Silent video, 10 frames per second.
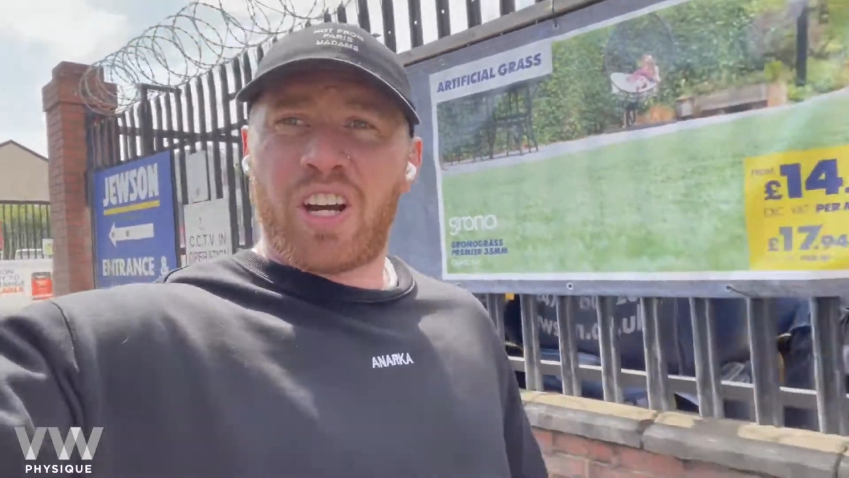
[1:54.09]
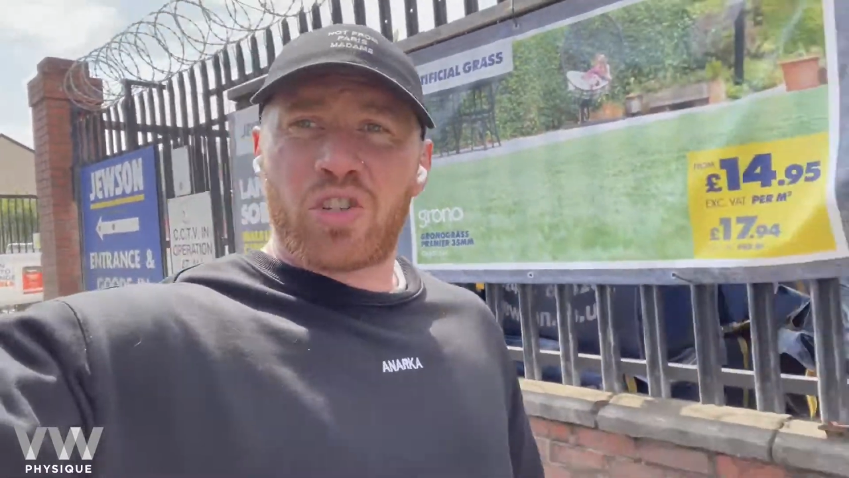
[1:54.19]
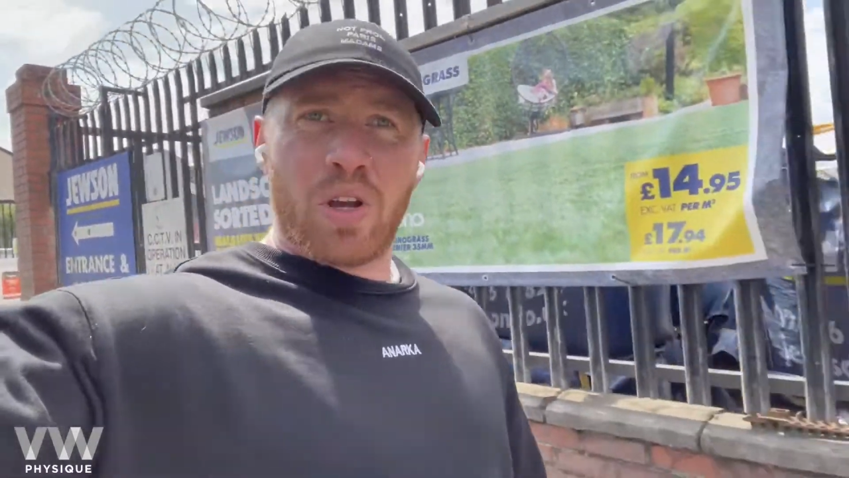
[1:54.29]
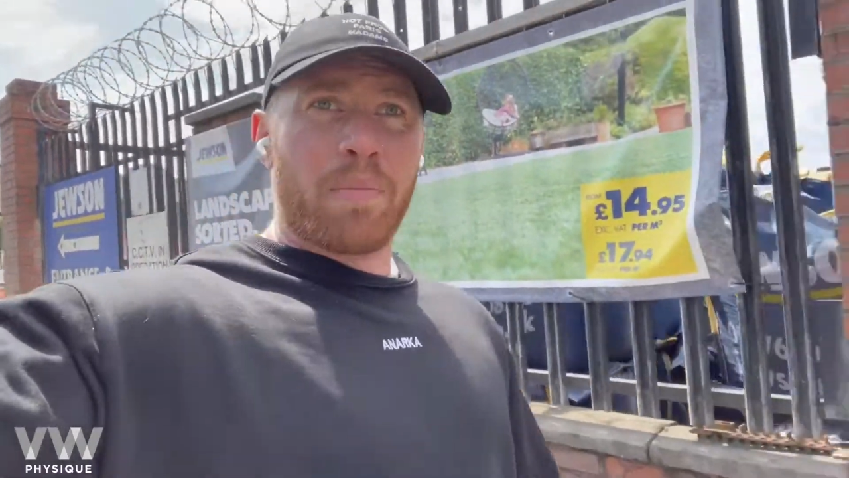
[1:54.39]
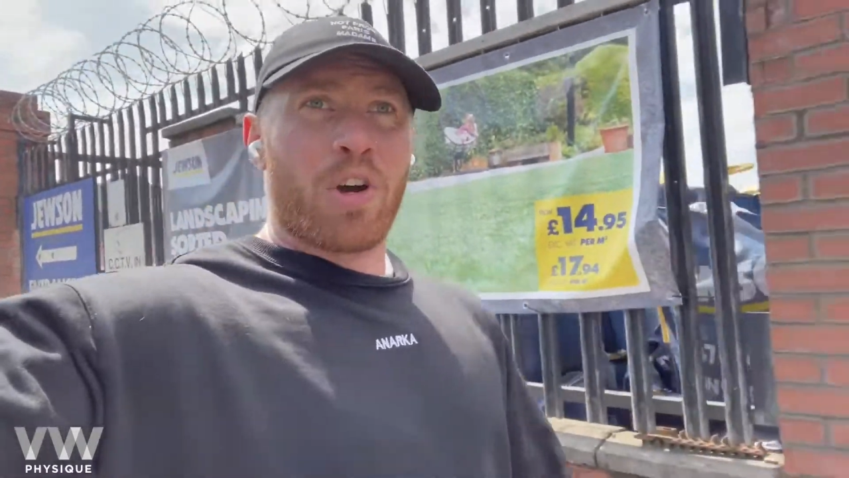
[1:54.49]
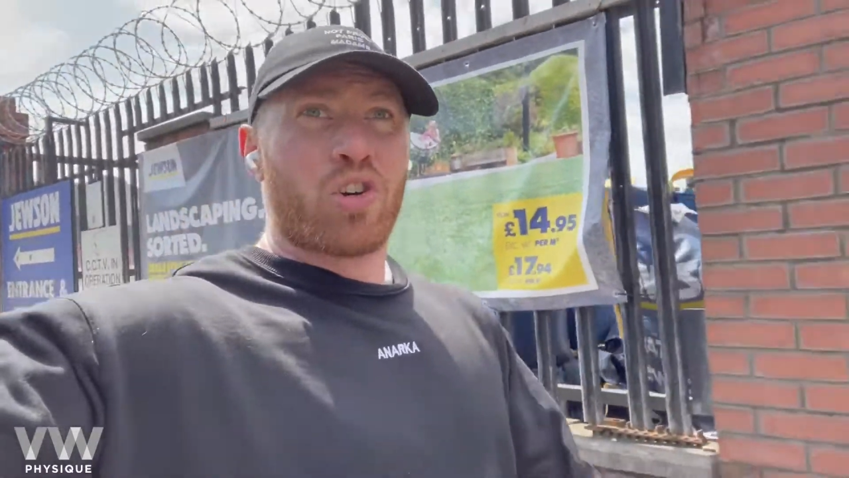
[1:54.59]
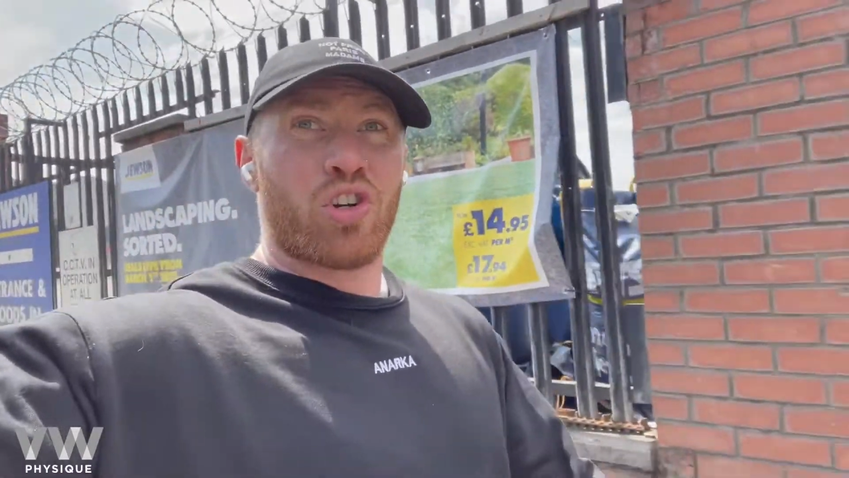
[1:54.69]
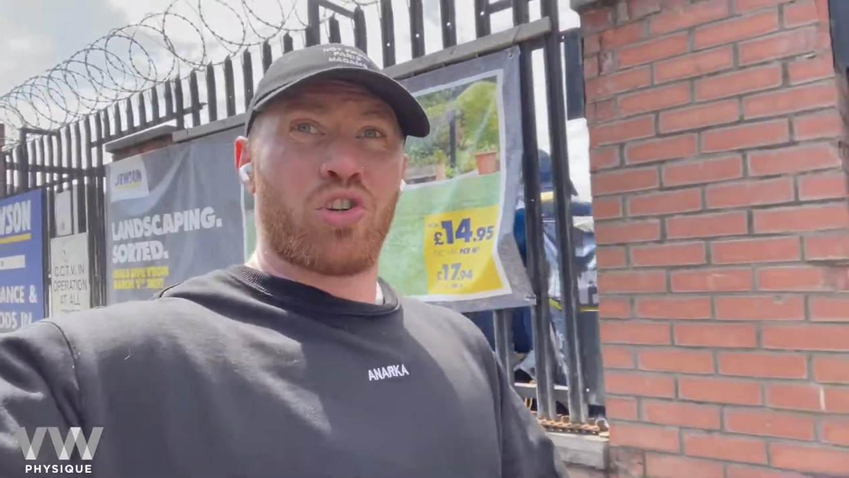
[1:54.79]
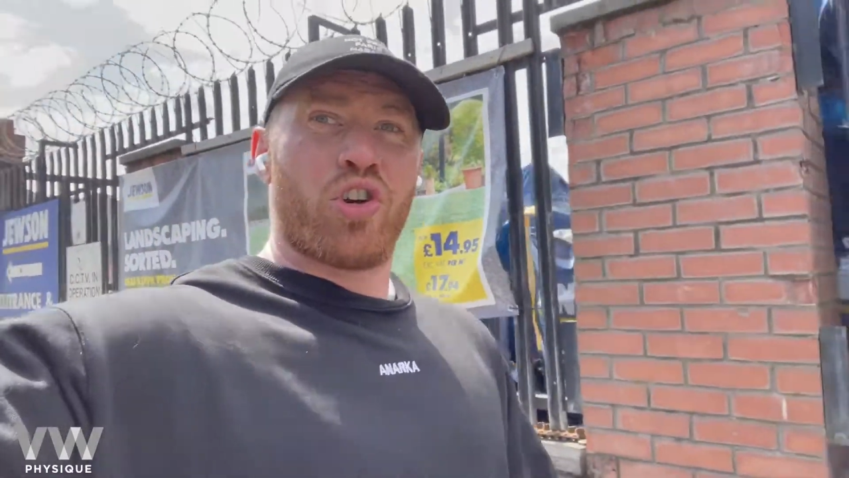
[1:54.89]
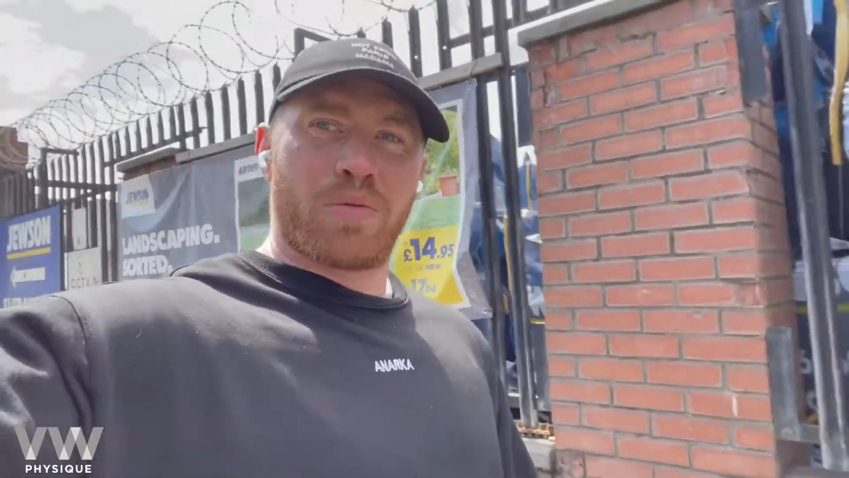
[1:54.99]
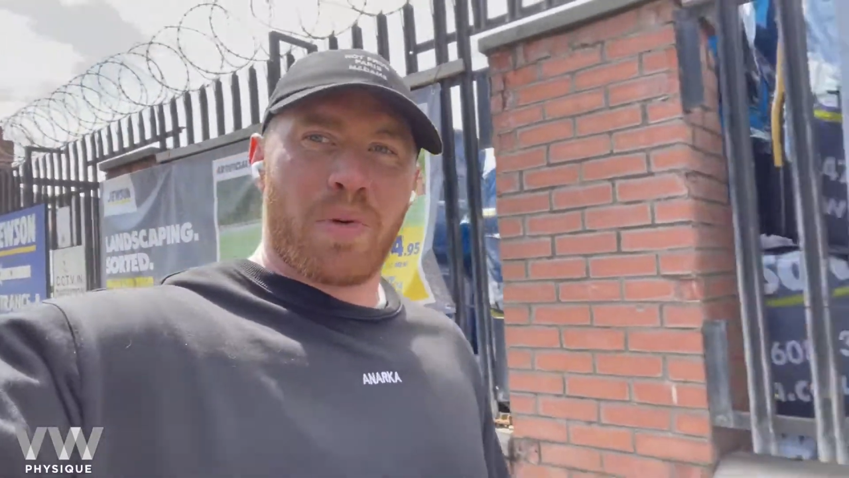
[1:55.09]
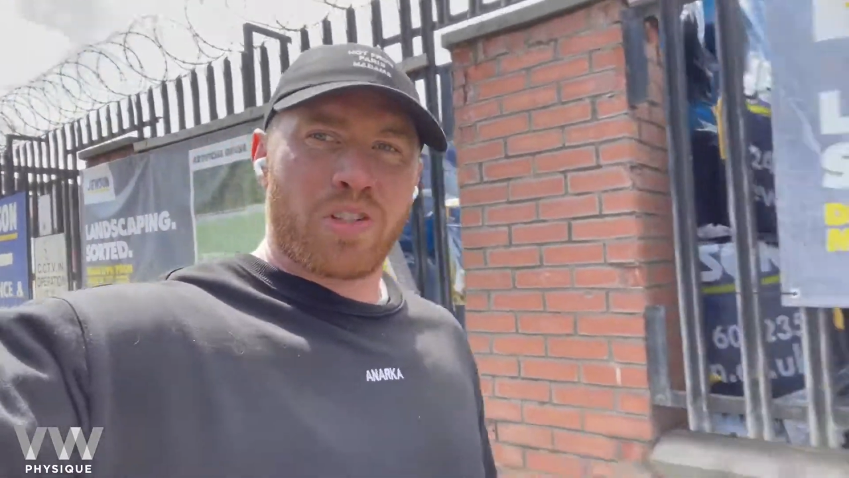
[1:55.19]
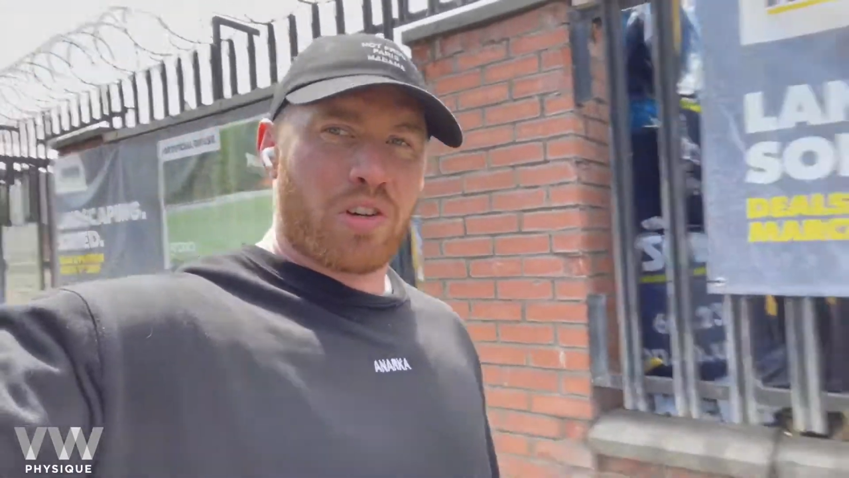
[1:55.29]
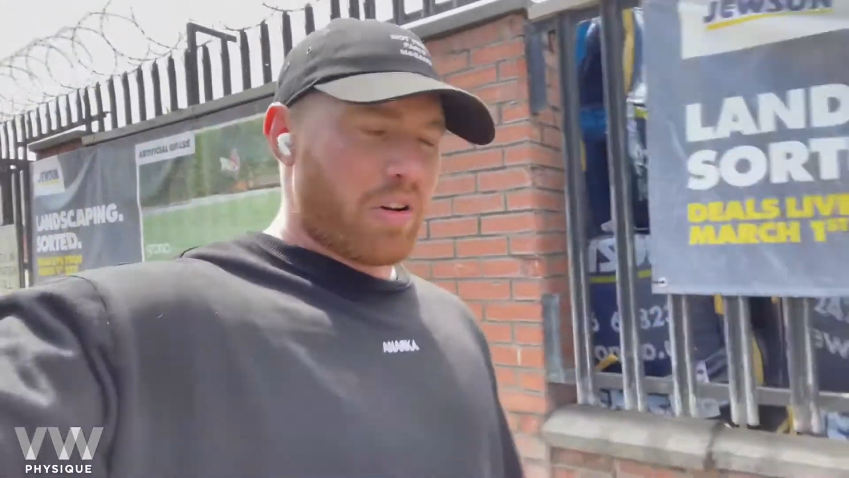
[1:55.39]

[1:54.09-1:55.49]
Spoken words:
so I'm not going to lose muscle